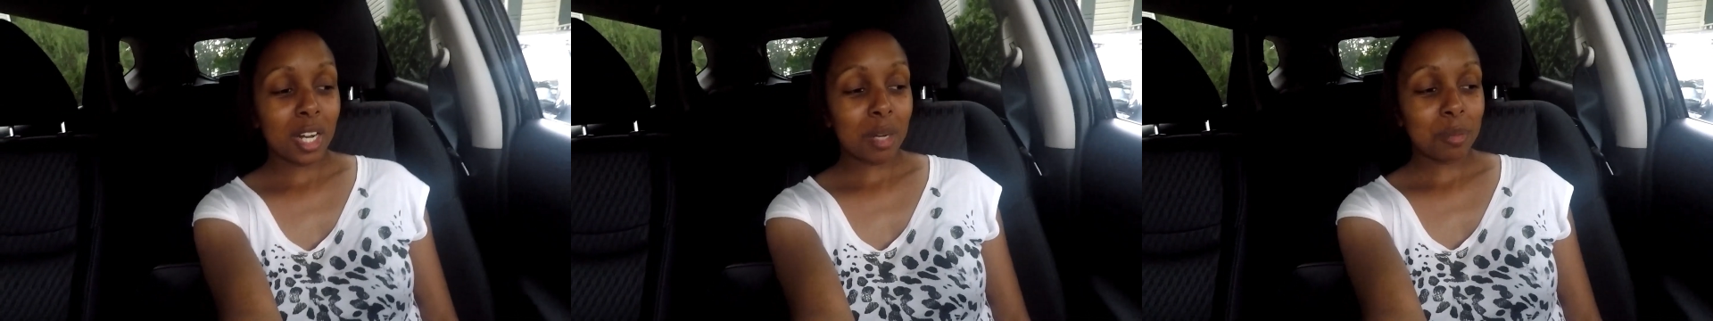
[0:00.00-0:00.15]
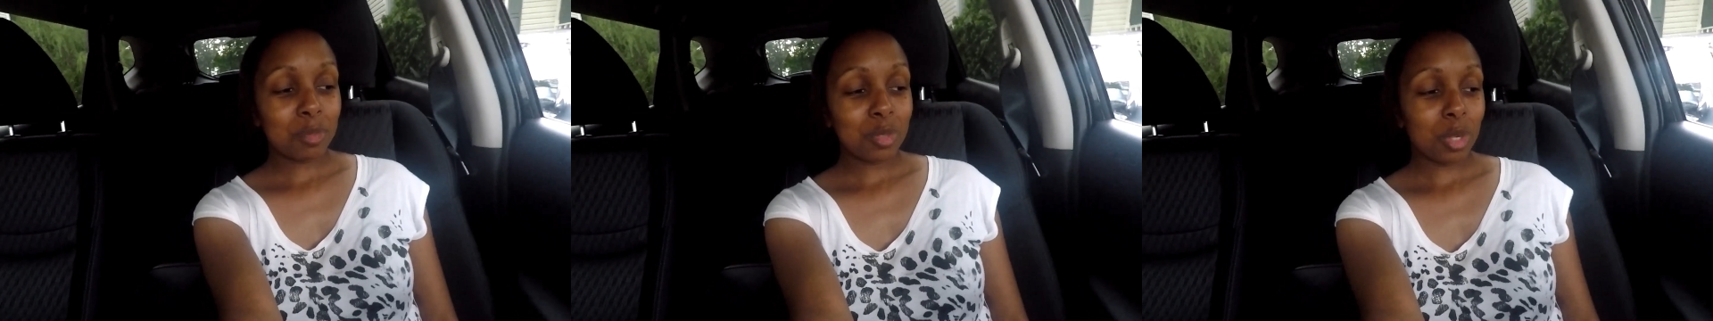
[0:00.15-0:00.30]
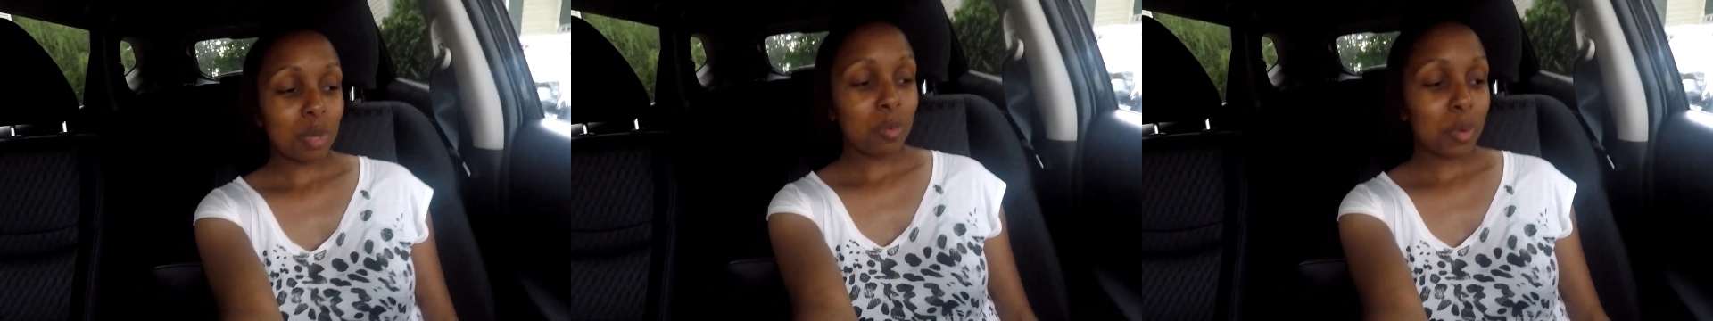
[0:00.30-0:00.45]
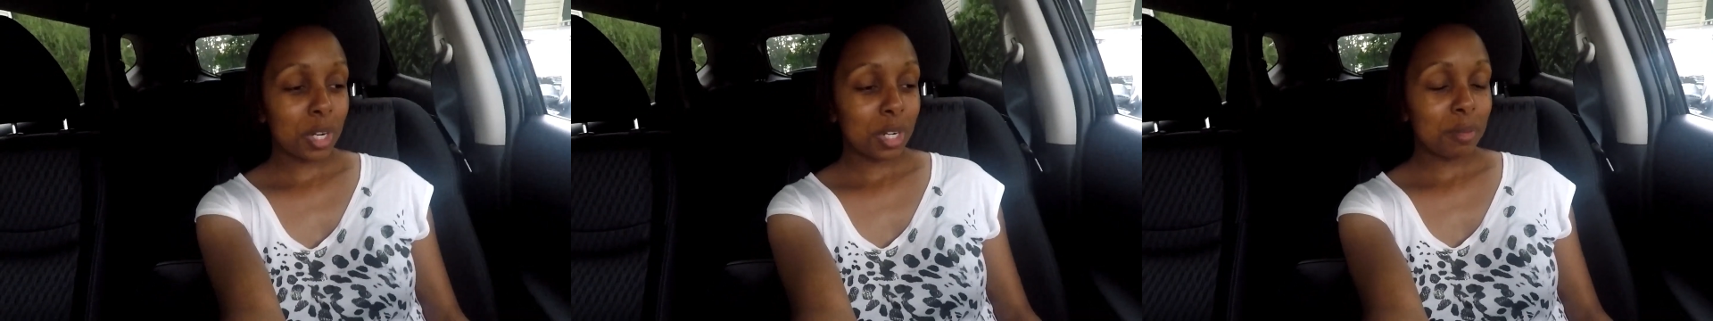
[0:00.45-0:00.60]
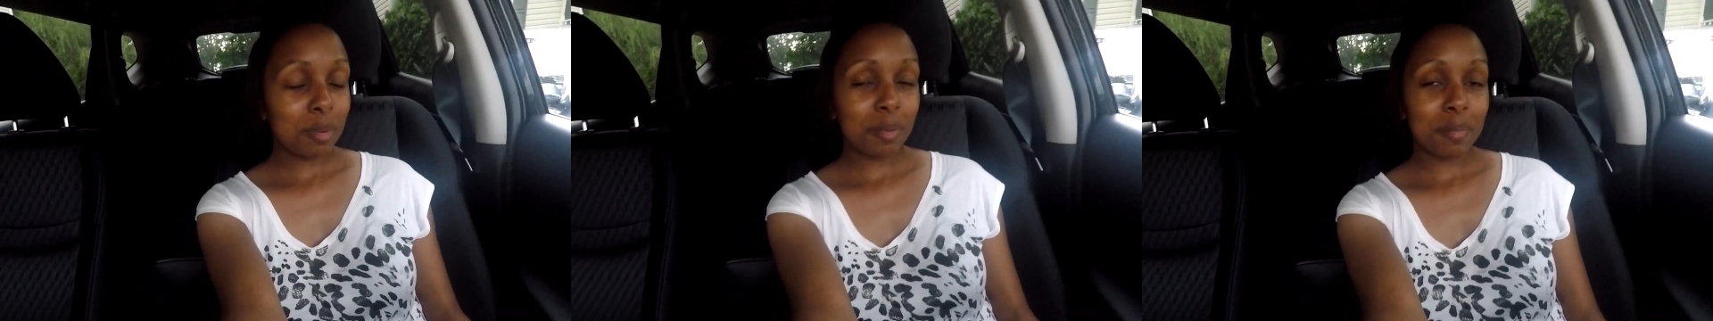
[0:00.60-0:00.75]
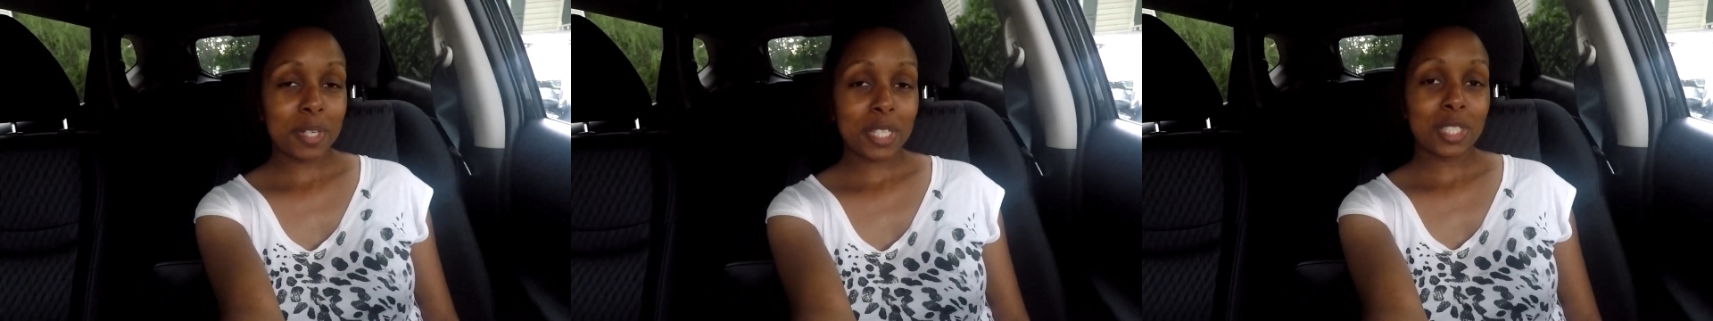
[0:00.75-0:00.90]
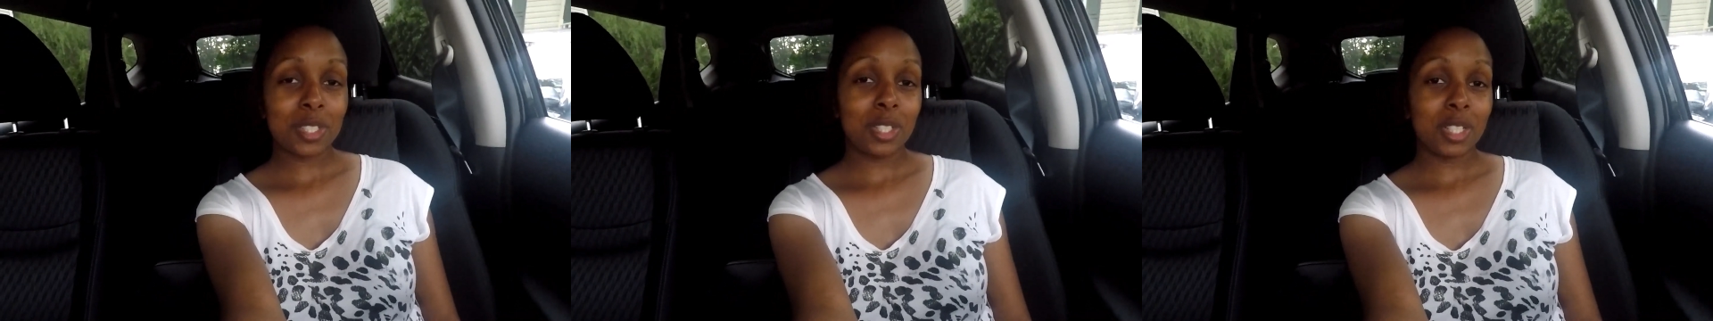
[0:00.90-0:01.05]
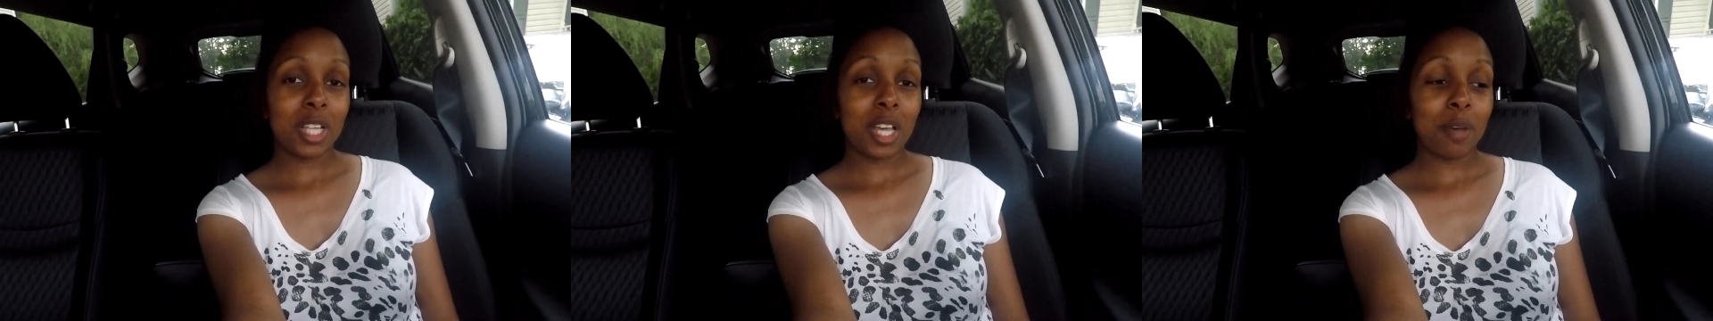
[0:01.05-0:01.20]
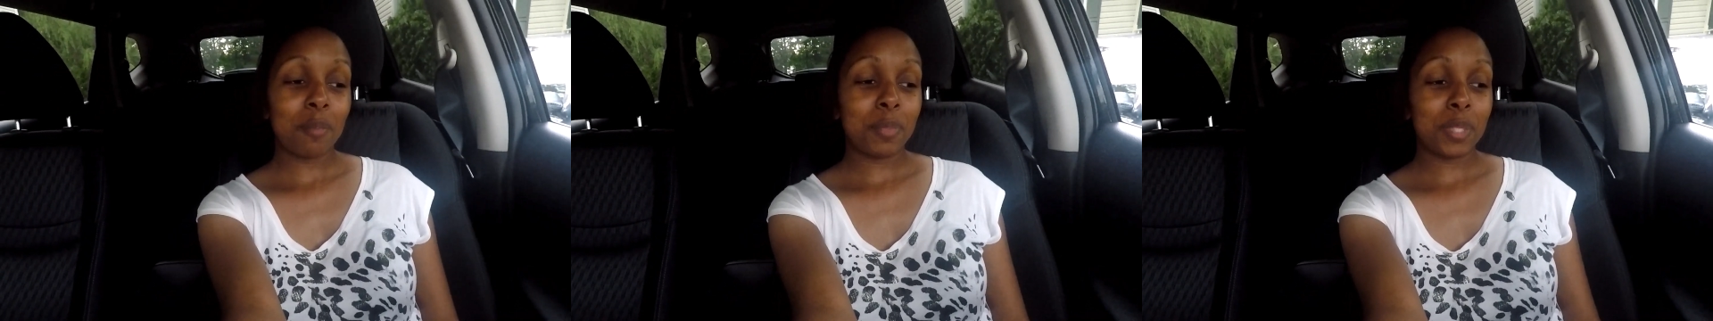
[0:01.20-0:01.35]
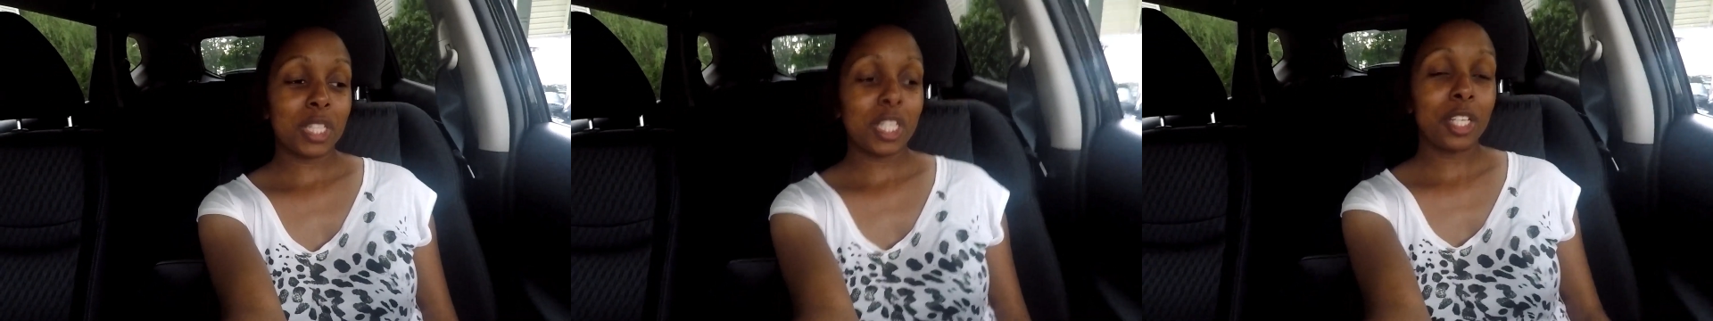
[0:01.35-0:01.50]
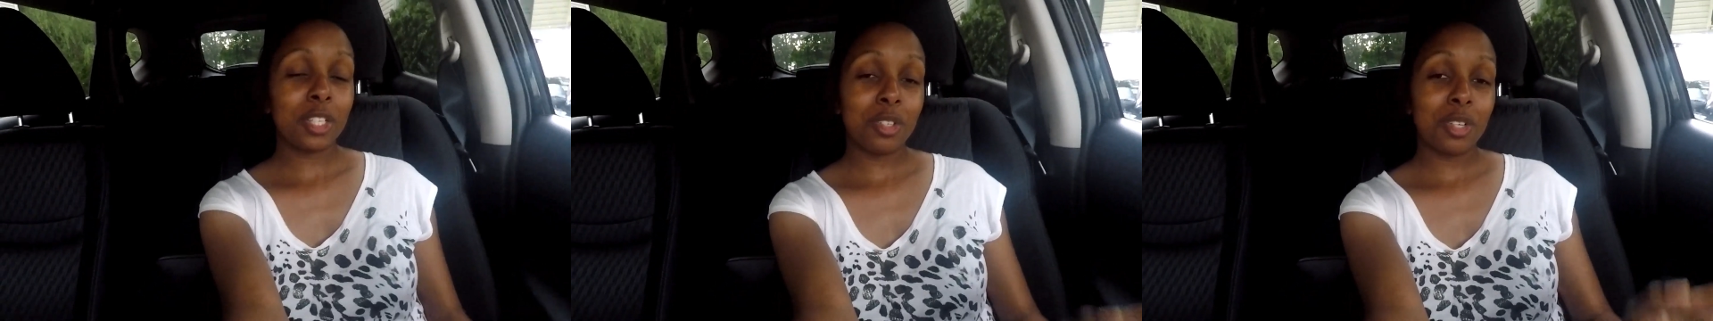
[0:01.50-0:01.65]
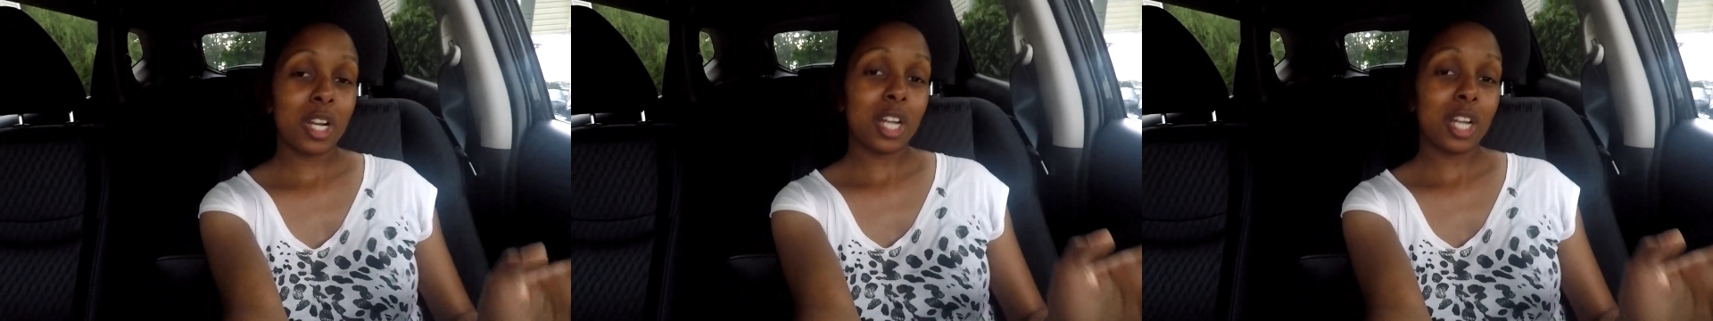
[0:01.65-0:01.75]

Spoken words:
So I'm working my best on that. But thank you